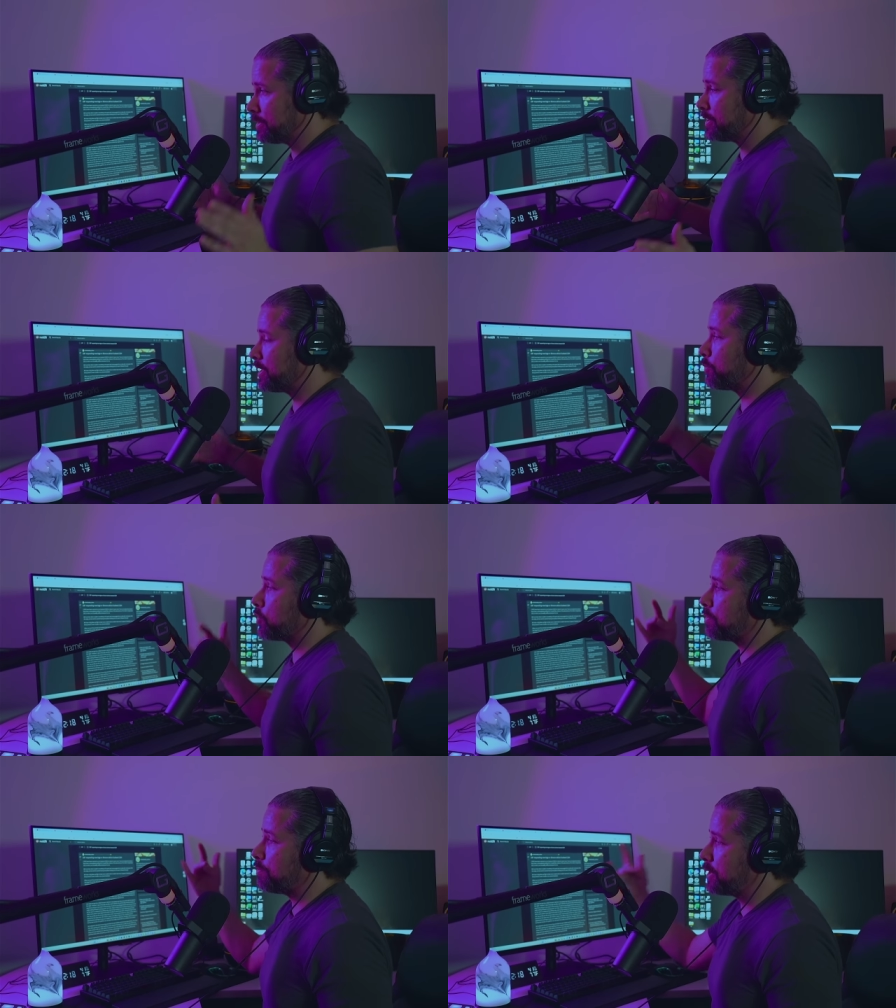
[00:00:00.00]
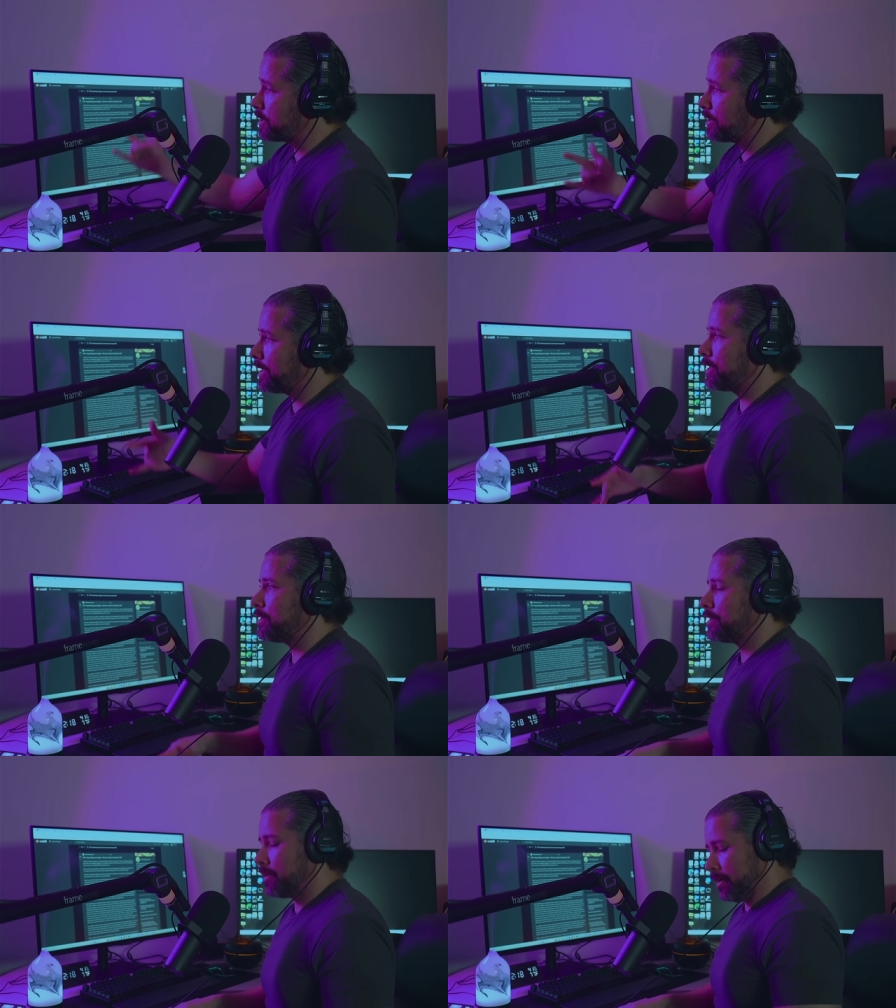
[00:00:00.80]
they get more opinionated.
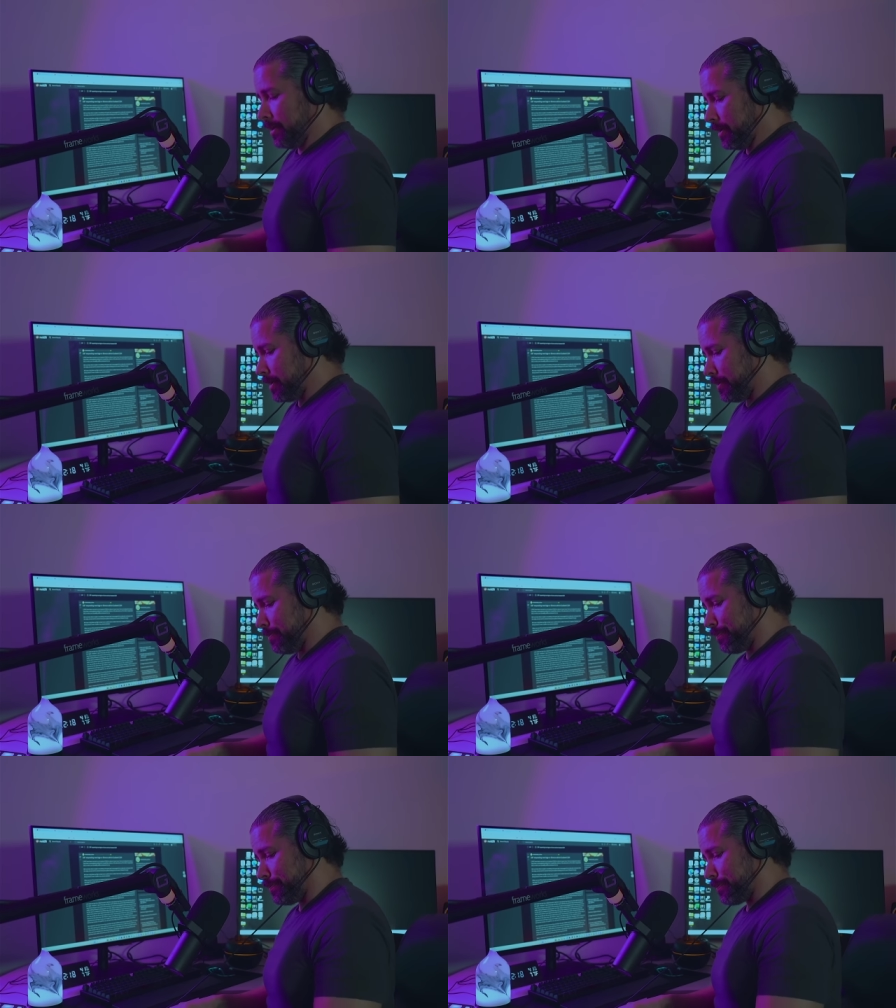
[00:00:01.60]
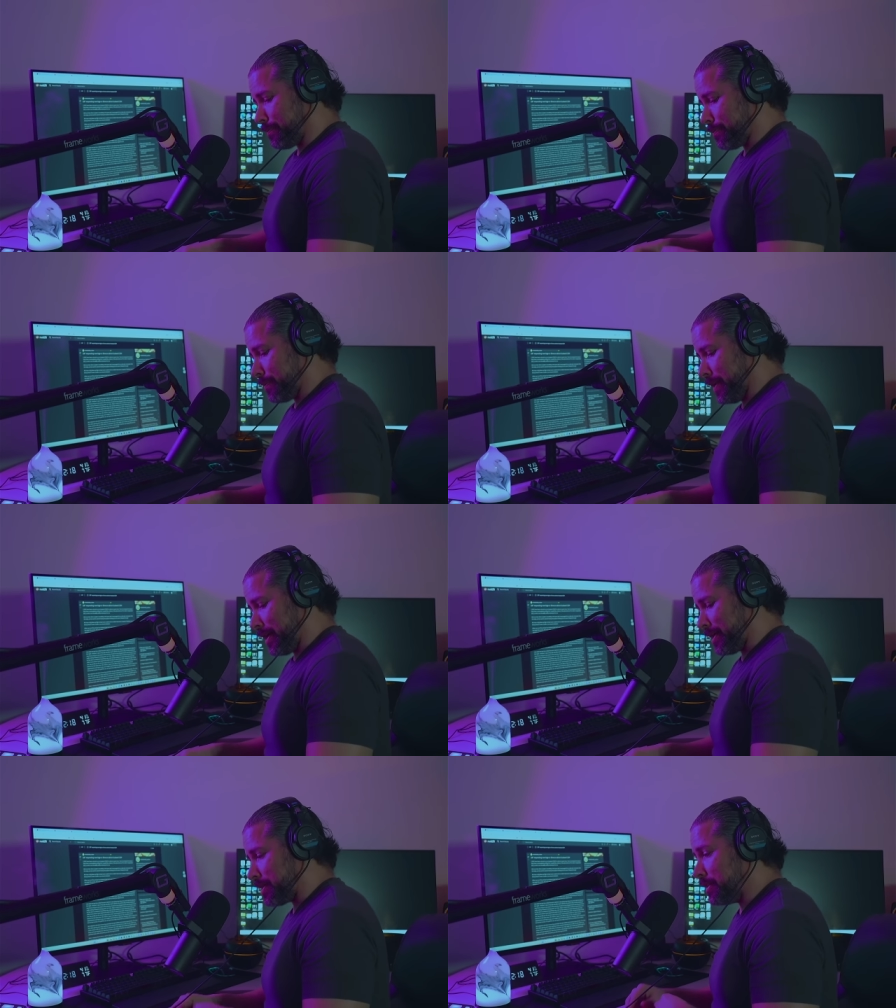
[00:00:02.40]
It
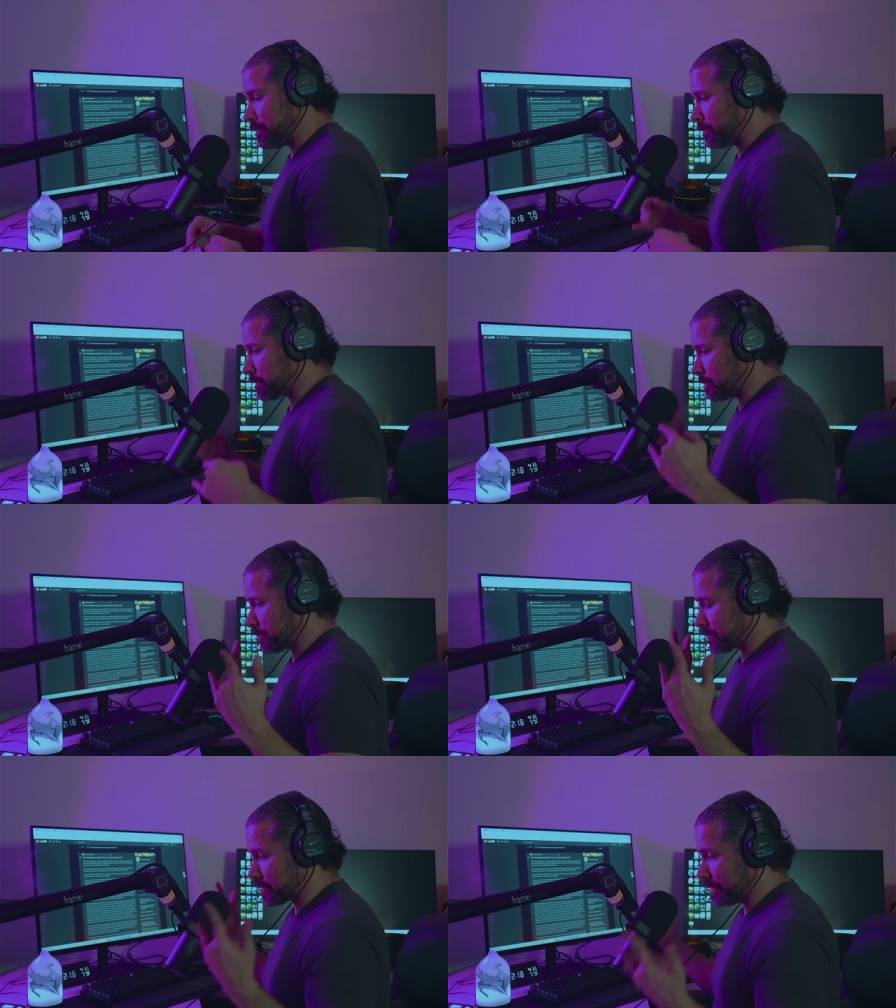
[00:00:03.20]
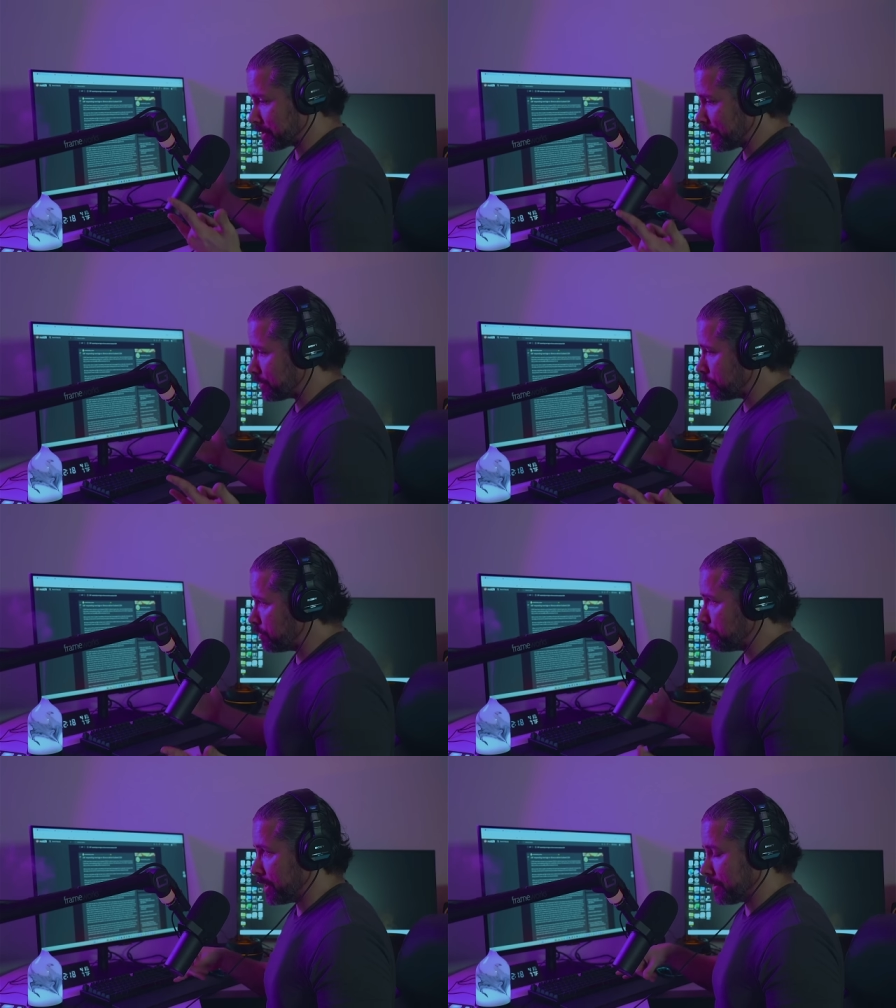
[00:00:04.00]
gets easier in terms of sleep schedule,
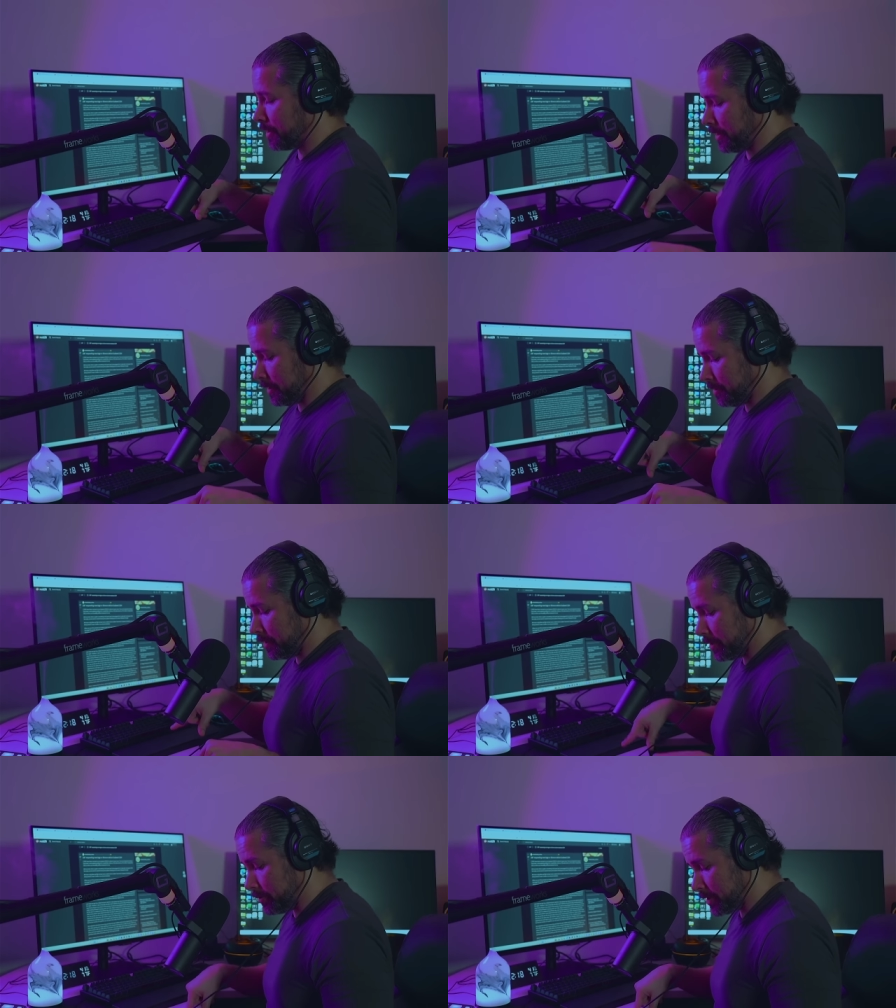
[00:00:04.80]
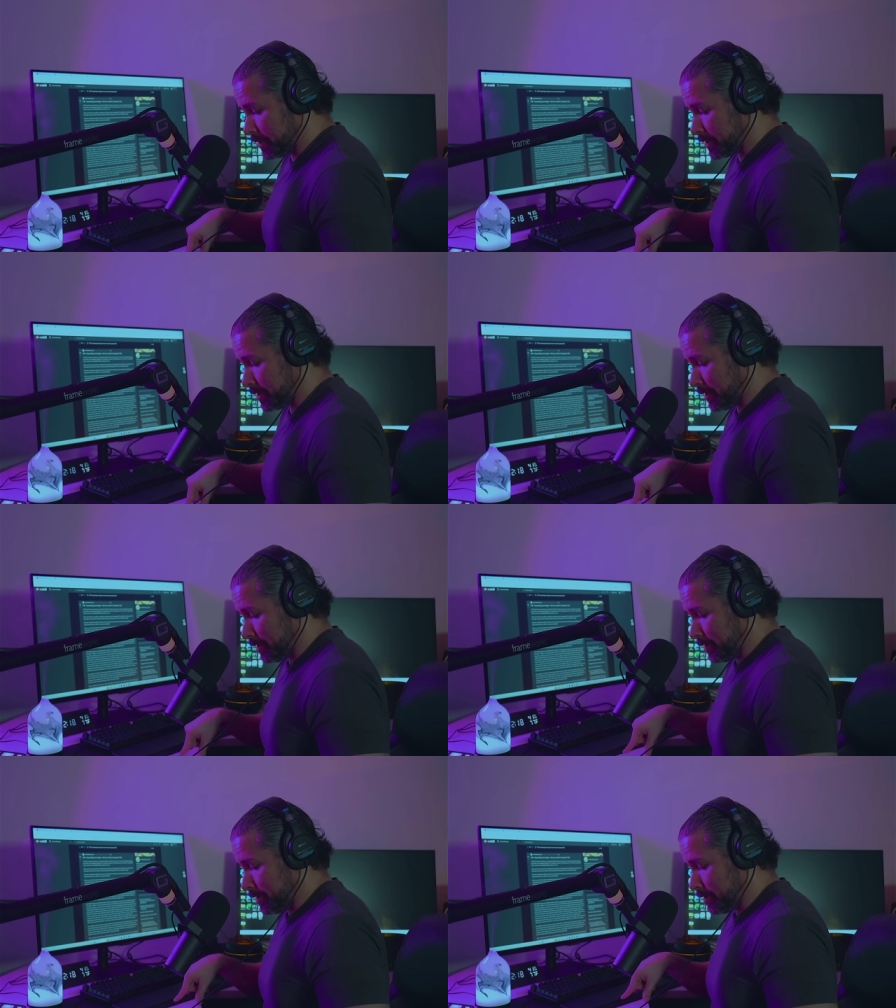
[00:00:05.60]
but the duties
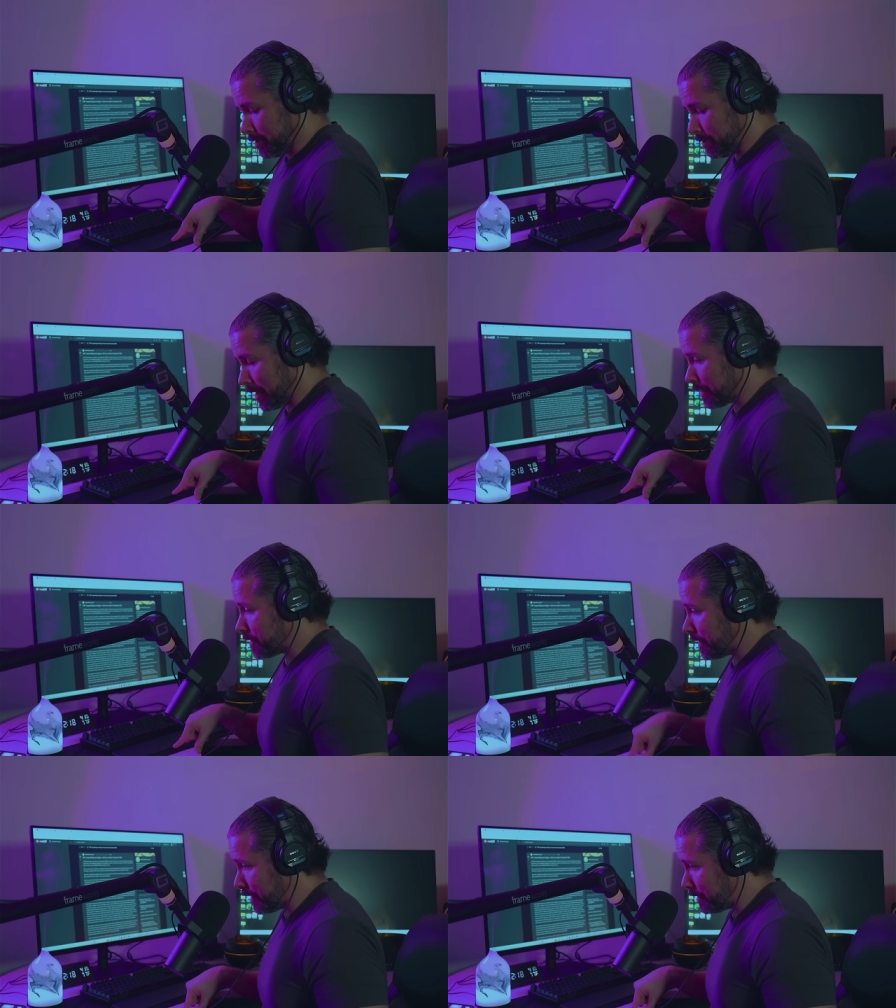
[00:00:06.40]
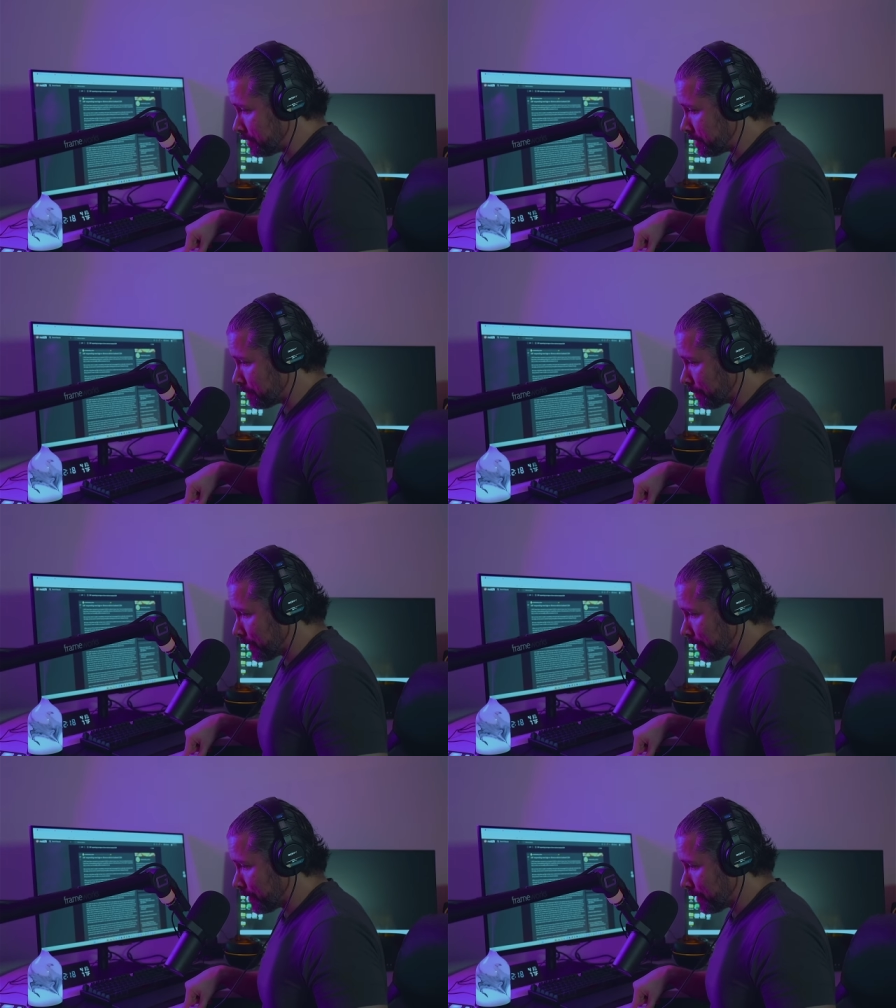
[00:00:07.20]
do not change.